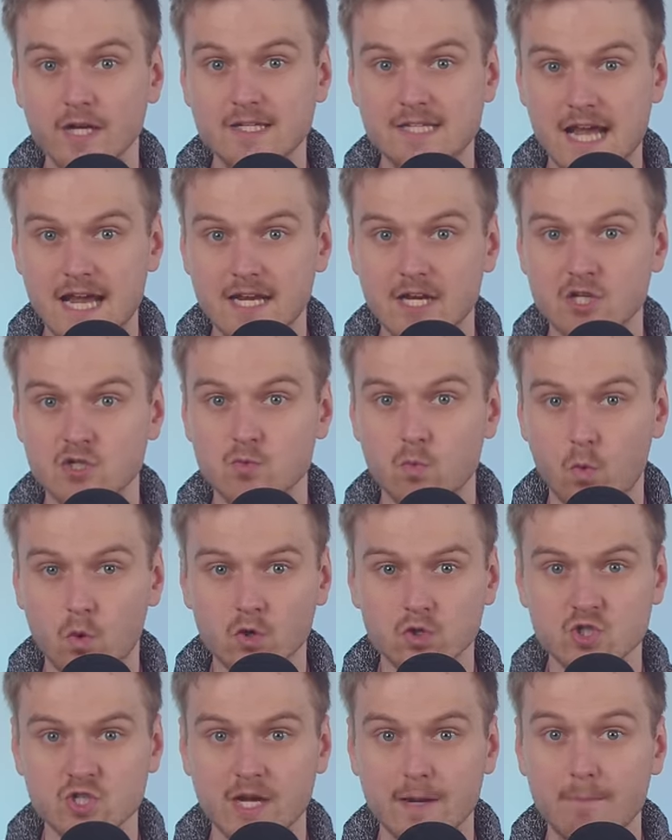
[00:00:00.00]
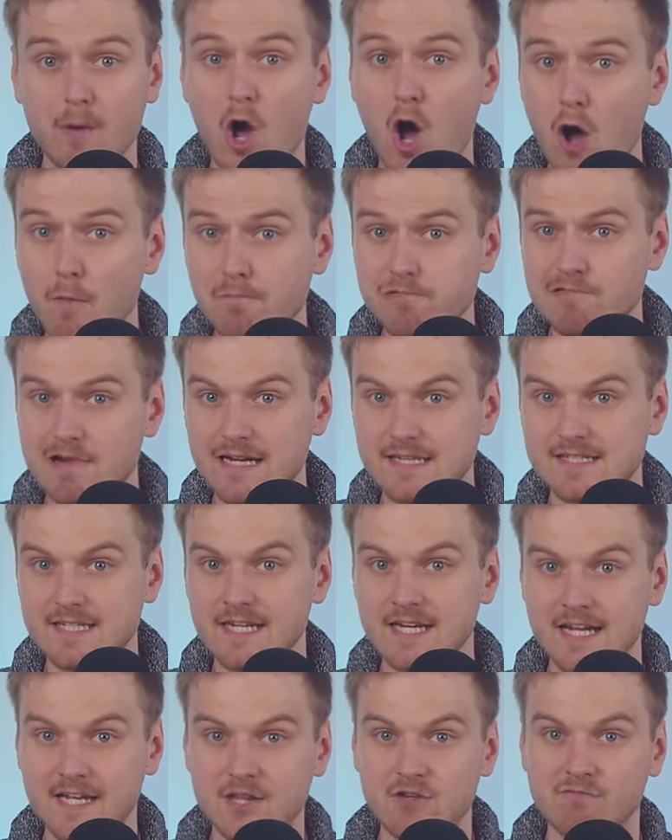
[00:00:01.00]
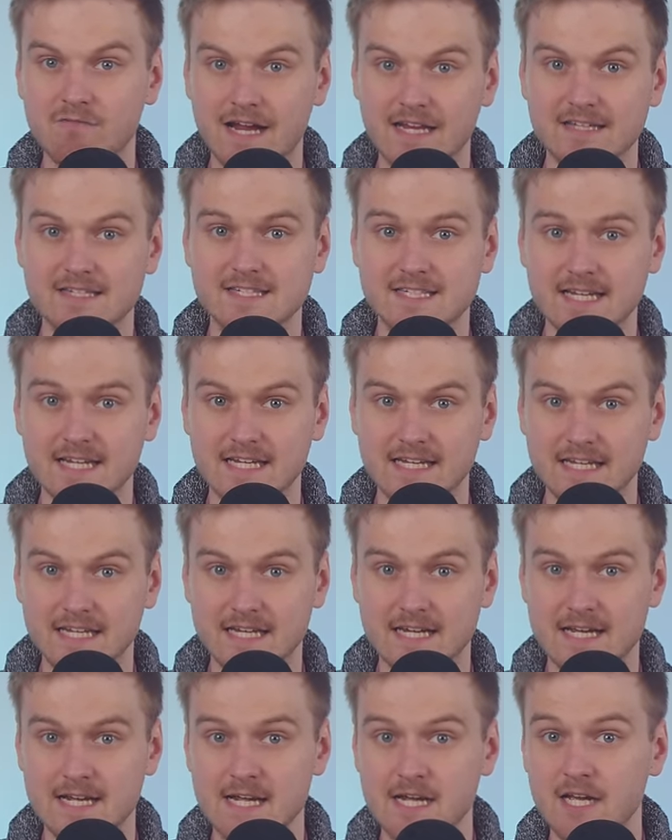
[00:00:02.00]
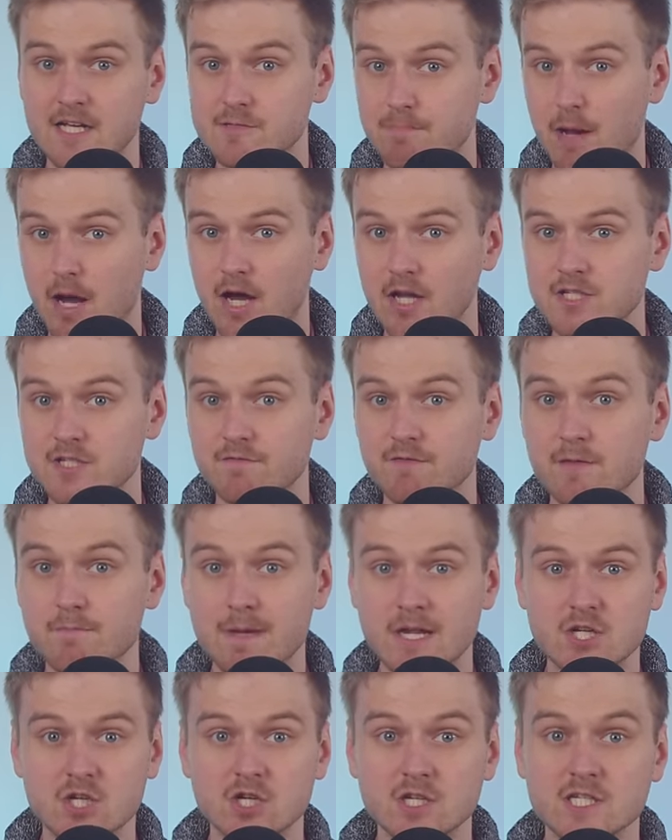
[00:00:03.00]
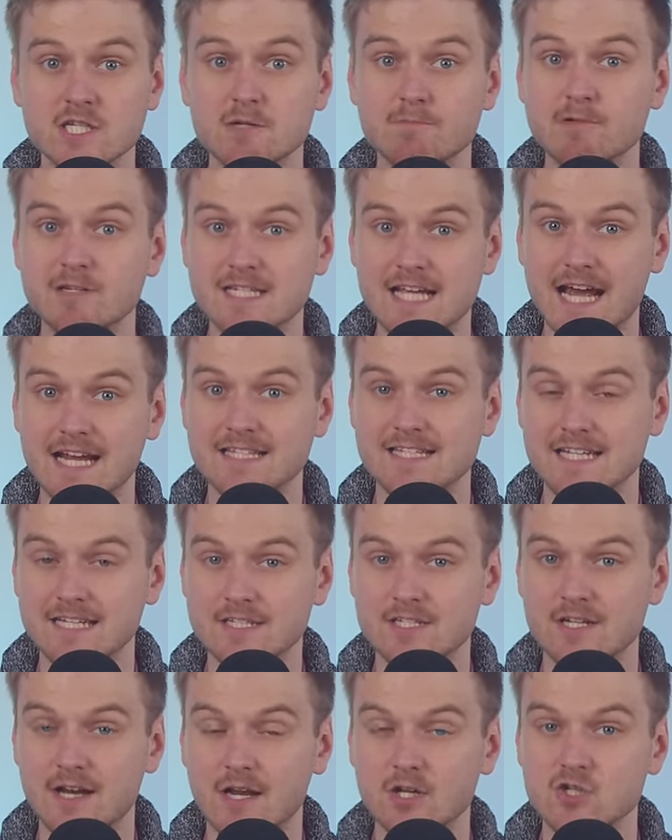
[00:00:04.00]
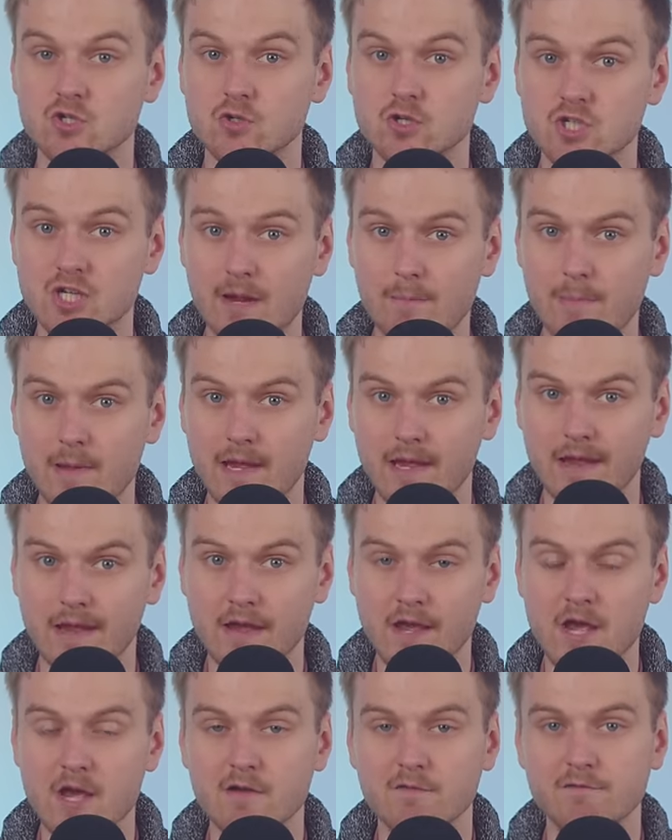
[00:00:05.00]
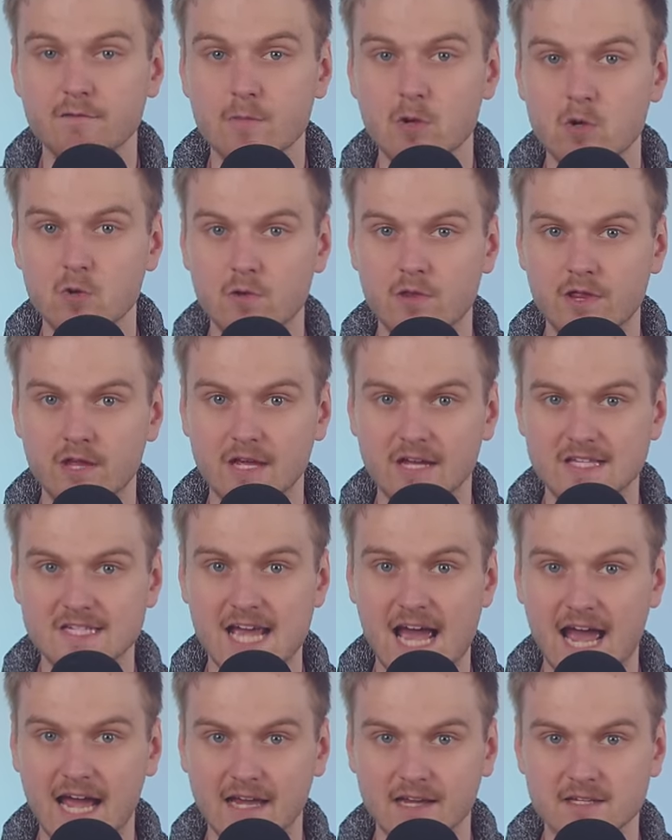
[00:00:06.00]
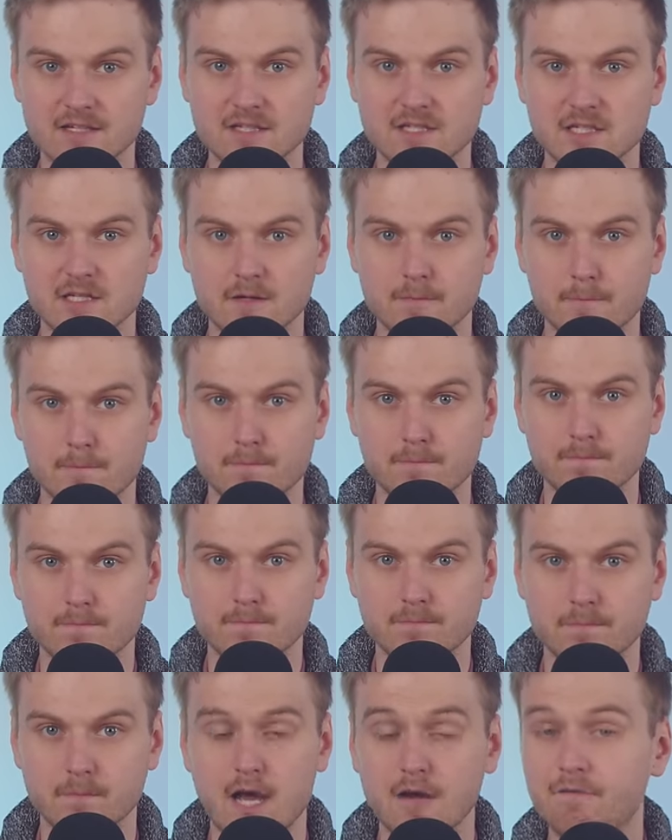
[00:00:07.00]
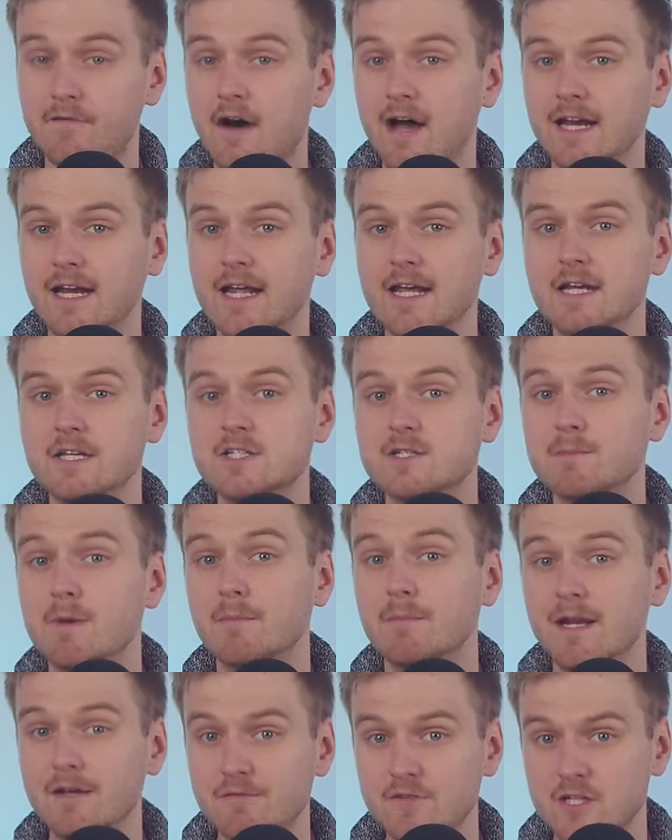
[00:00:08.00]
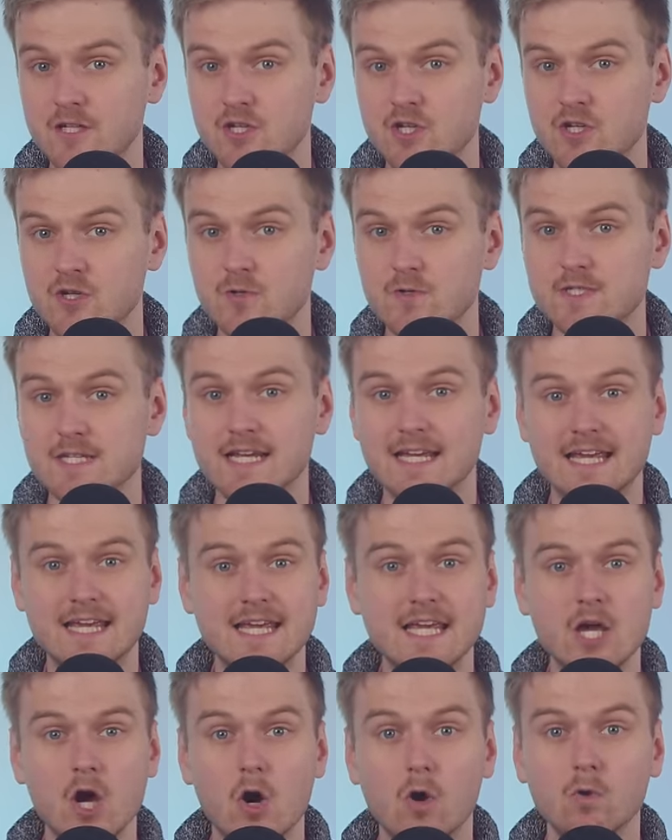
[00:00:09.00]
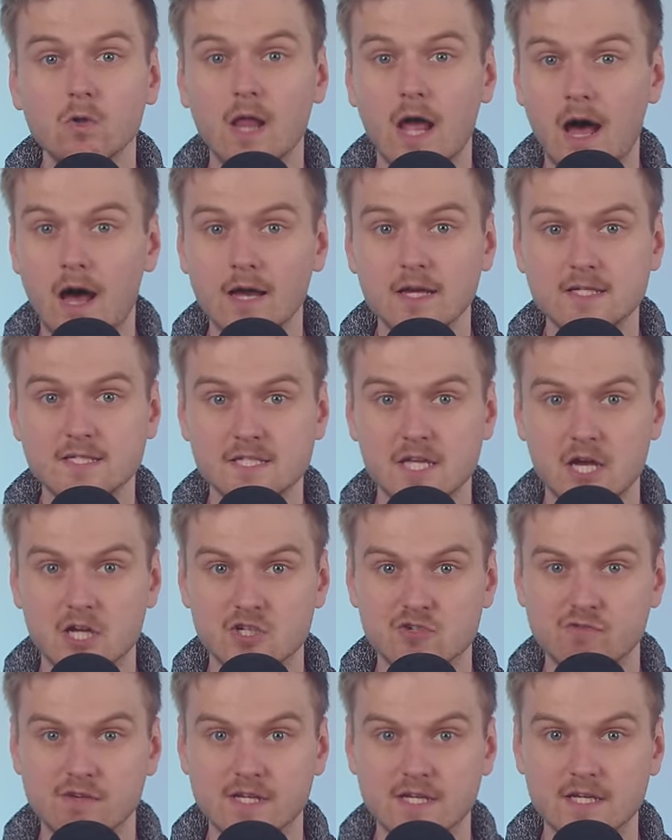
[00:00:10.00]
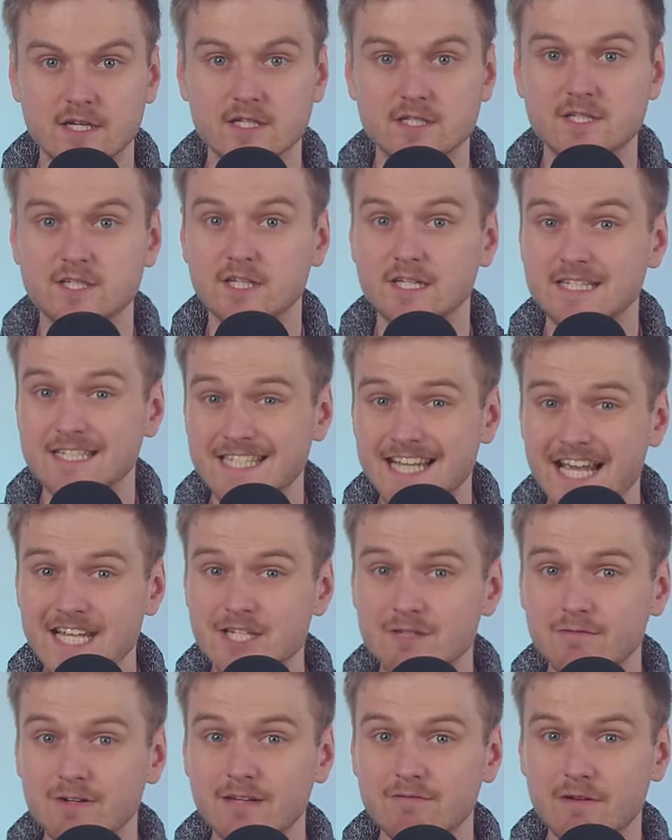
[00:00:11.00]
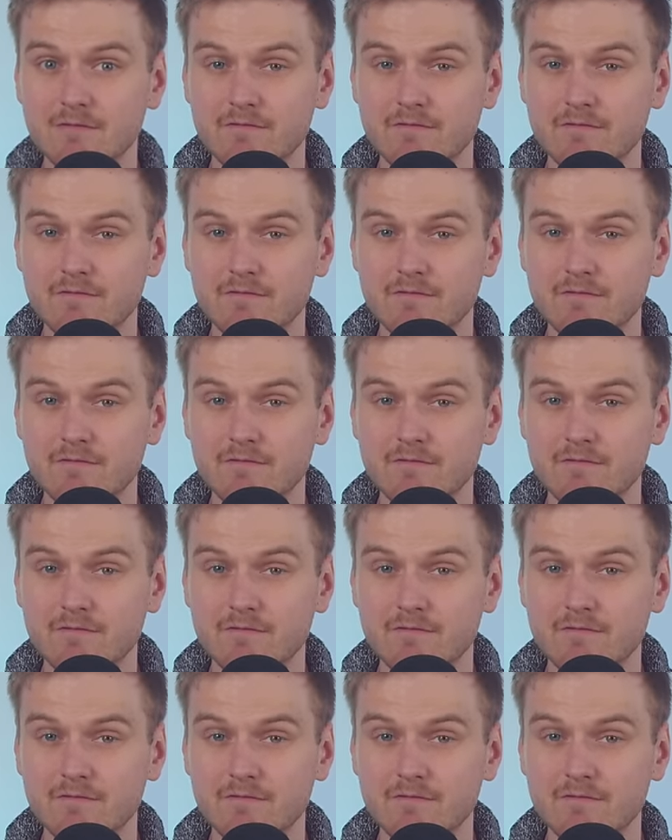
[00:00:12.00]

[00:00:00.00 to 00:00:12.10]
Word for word: a Danish warship operating in the Red Sea, as part of the mission to protect international shipping from Houthi attacks. And finally, in some uplifting news, keyhole eye surgery has successfully